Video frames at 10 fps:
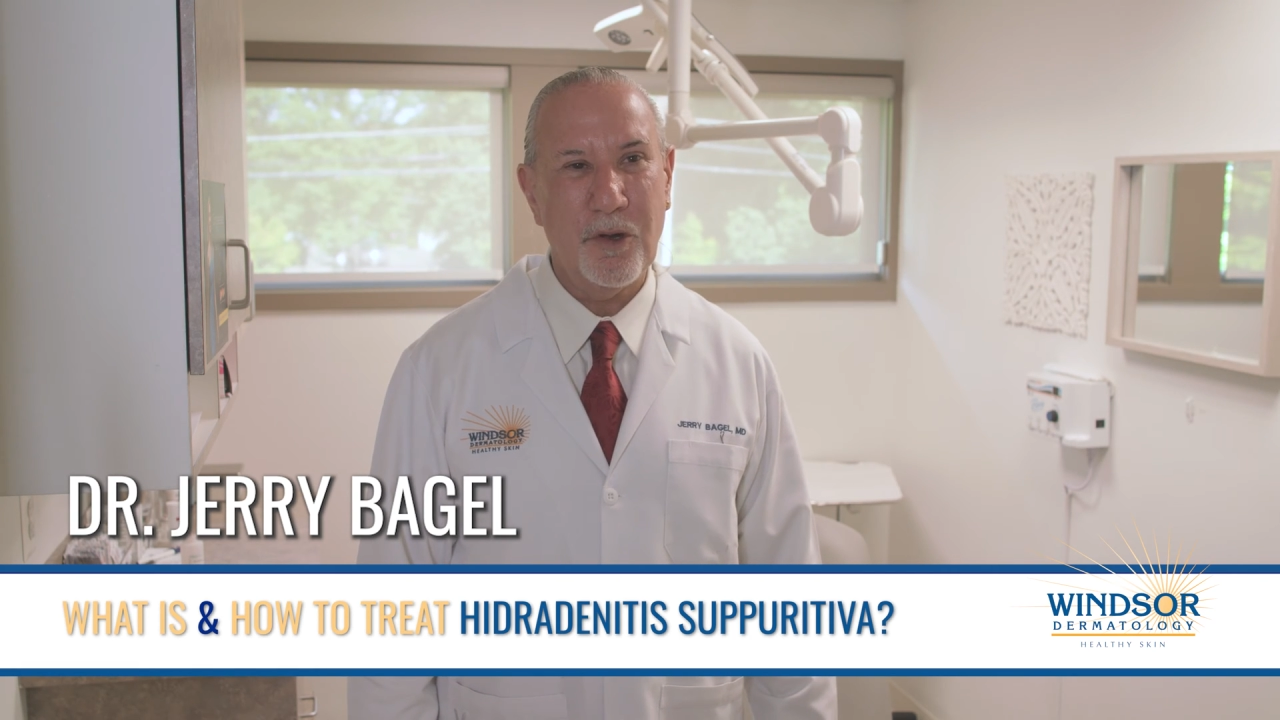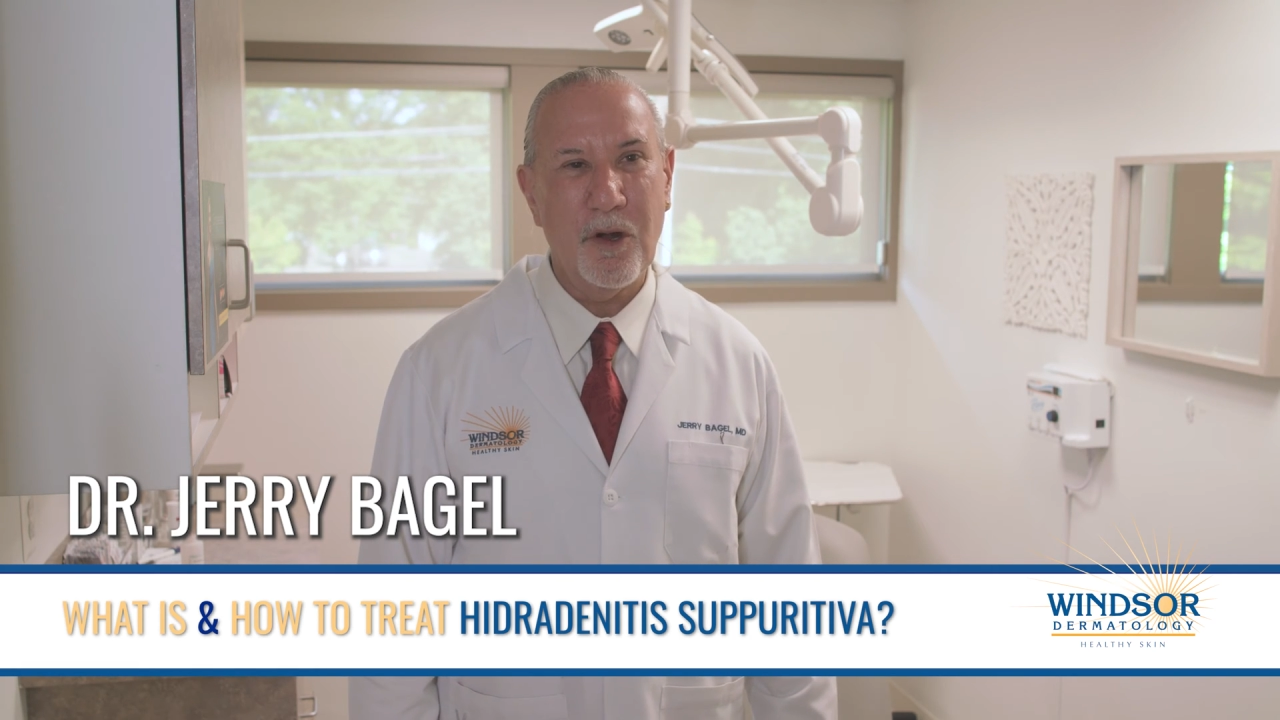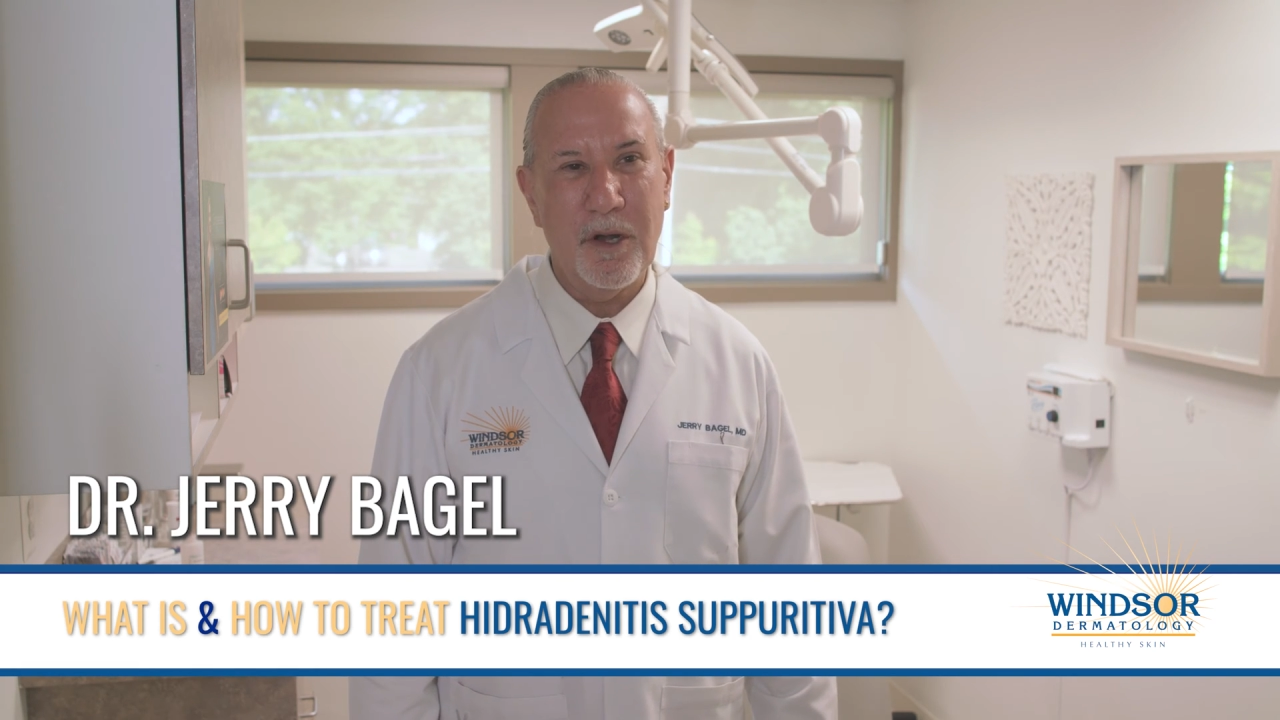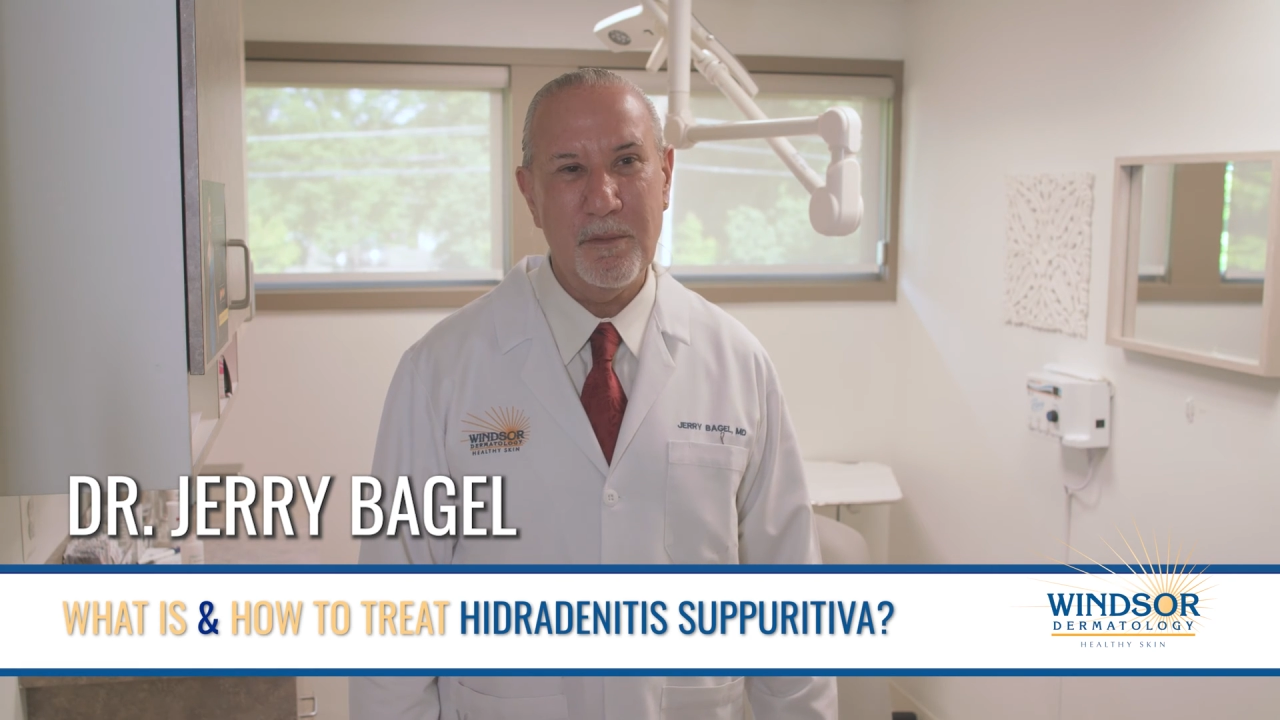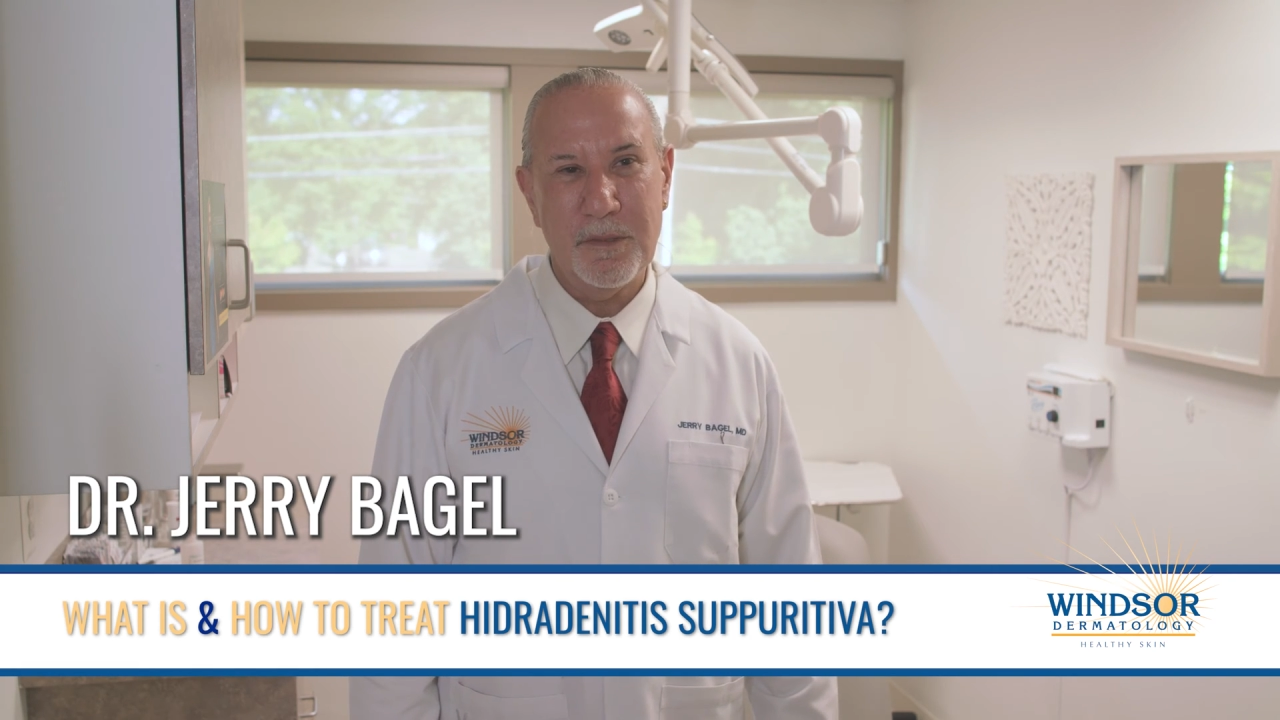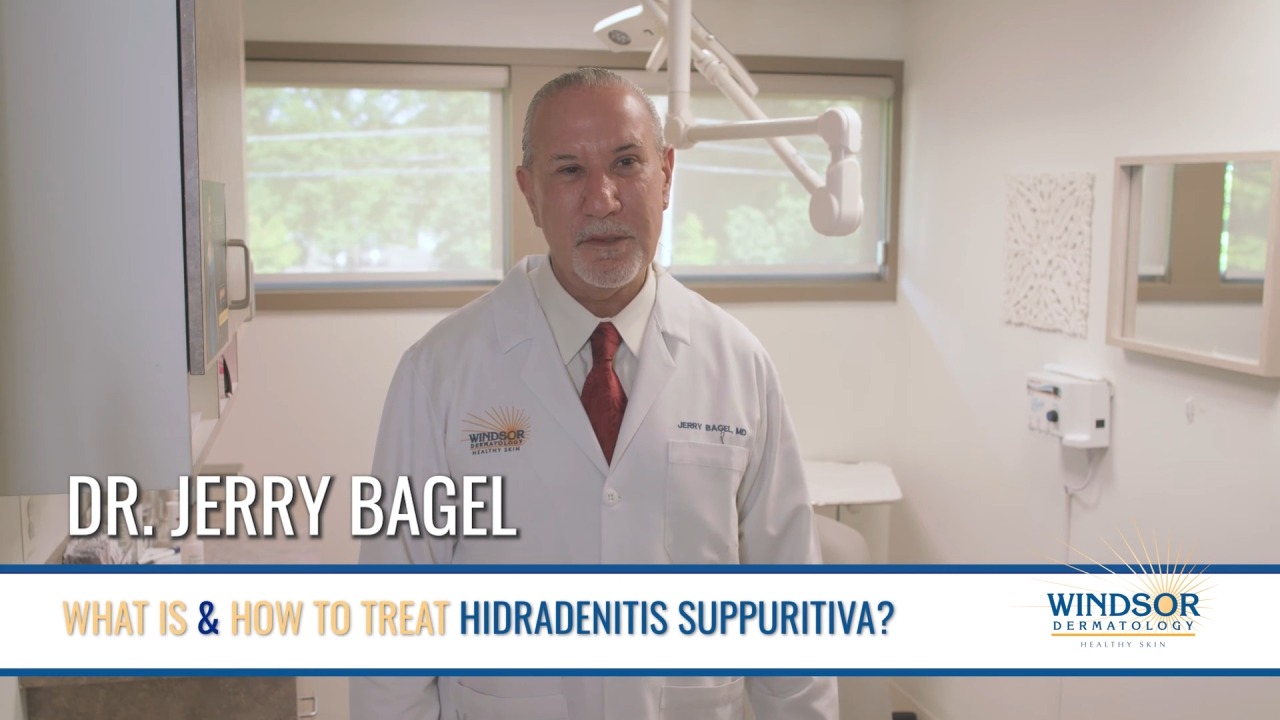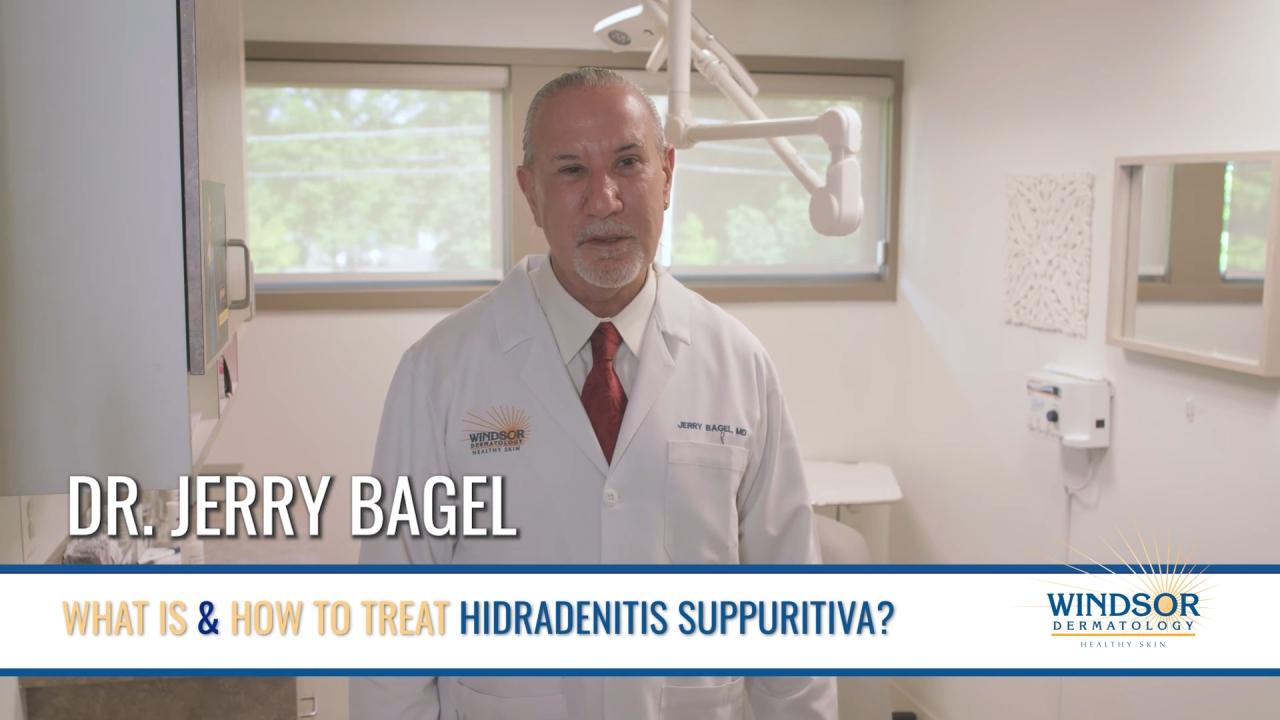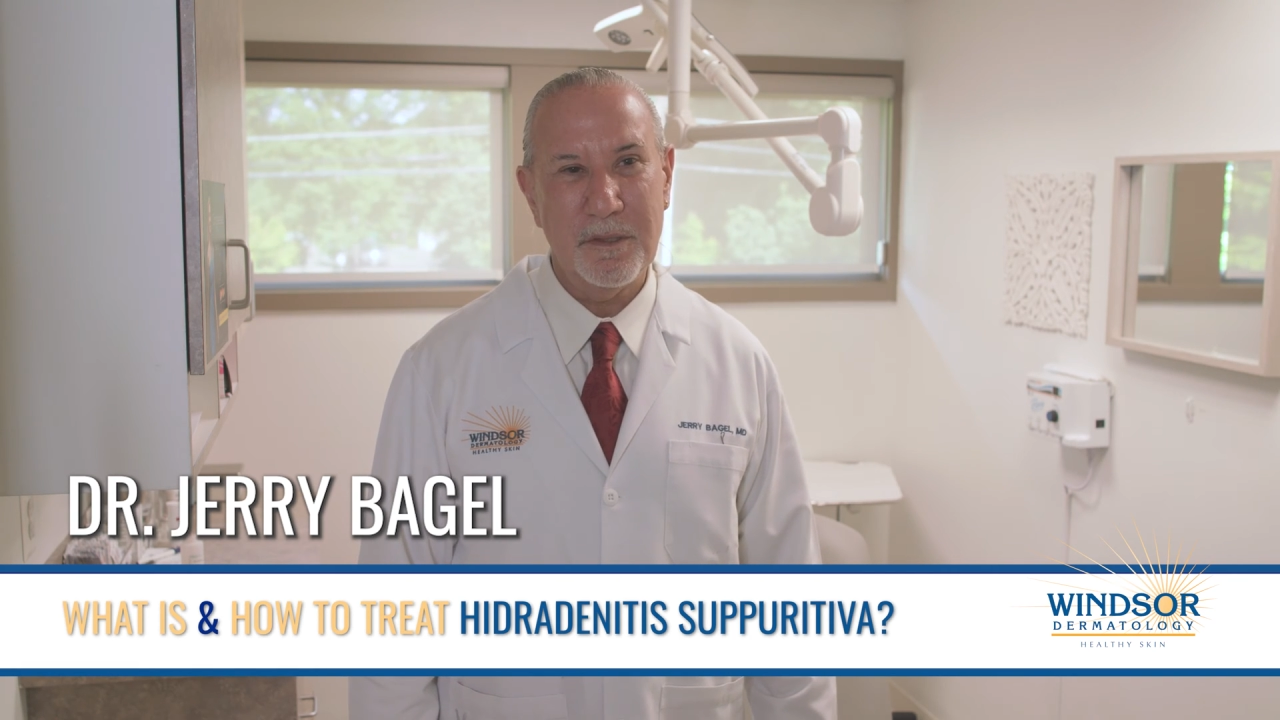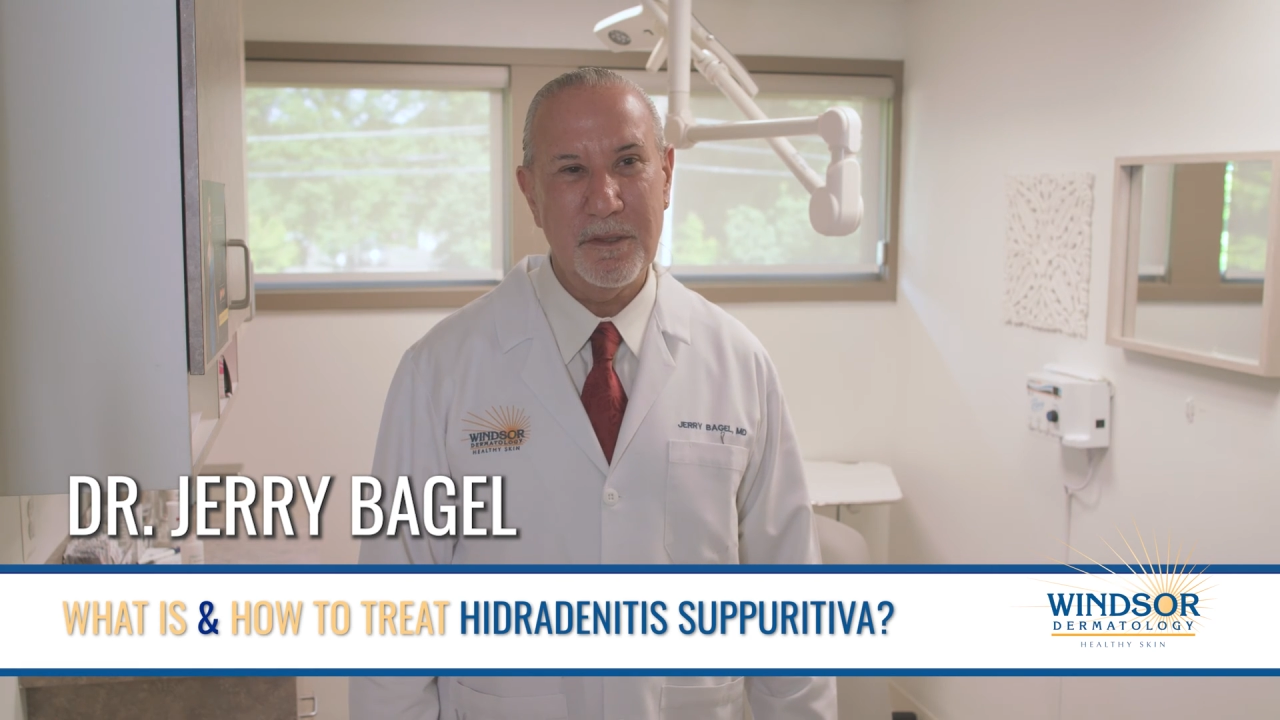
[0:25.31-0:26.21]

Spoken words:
arms,